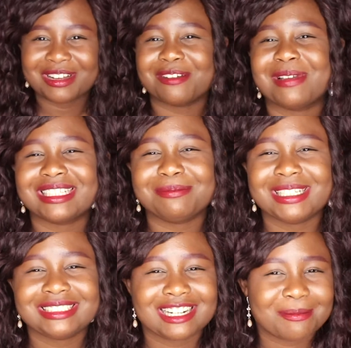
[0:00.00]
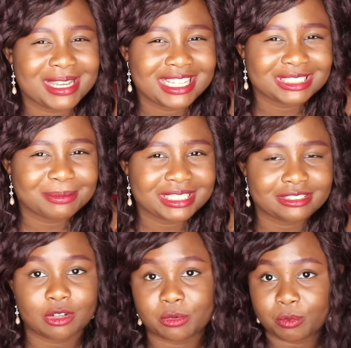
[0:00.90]
welcome back to my channel. My name is
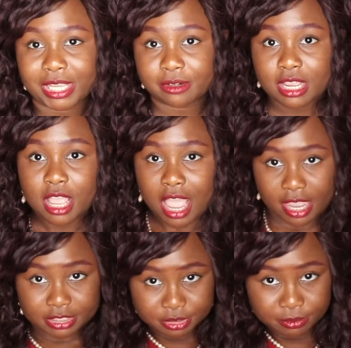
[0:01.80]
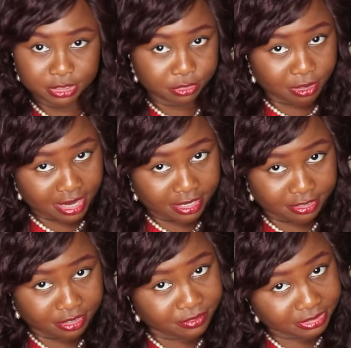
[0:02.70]
Malasia. Oh wait, I actually want to
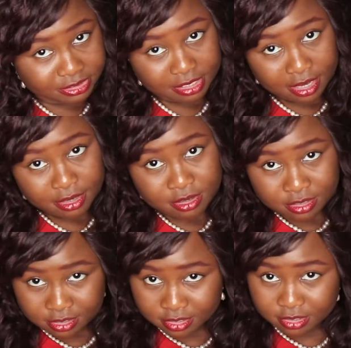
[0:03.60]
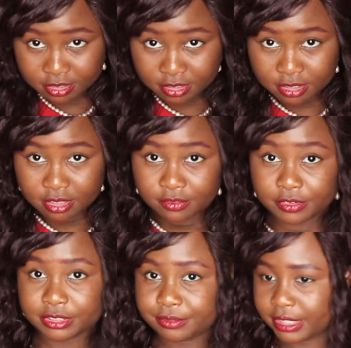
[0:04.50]
try a different style
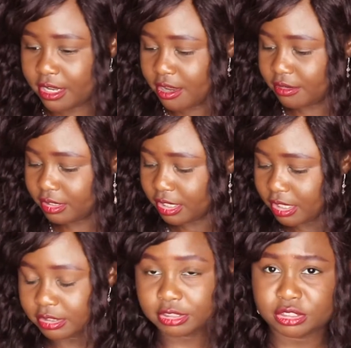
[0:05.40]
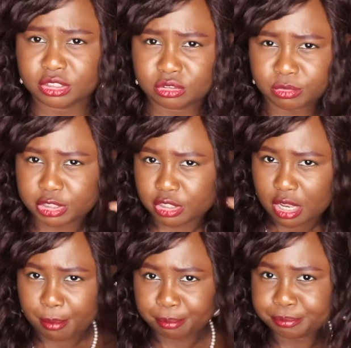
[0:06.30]
for this video just to switch
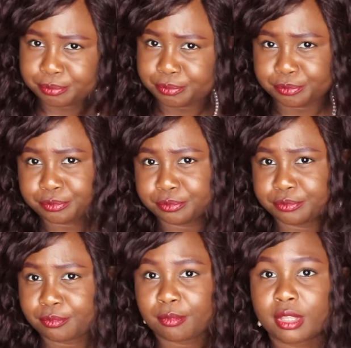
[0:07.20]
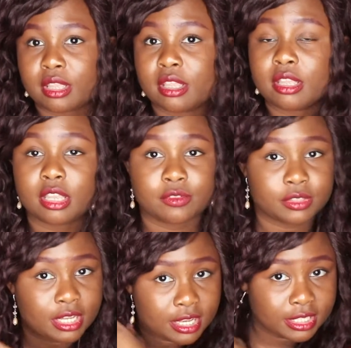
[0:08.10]
it up.
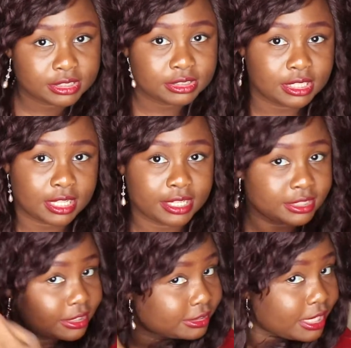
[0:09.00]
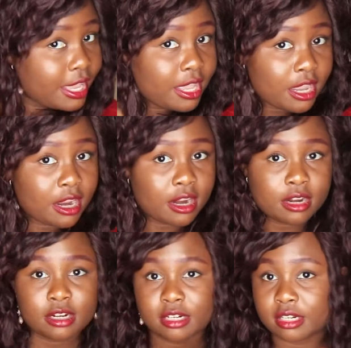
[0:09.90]
If you guys like this
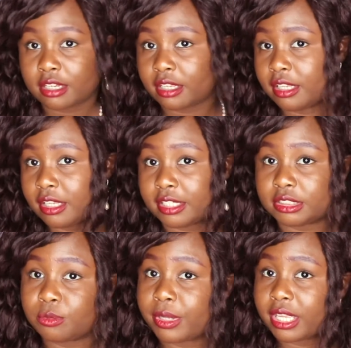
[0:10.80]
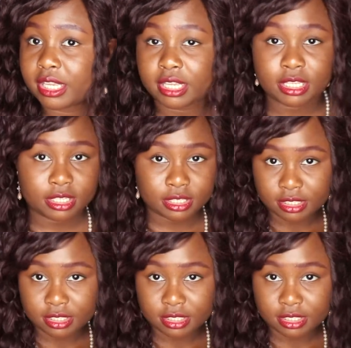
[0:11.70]
hair, it's a wig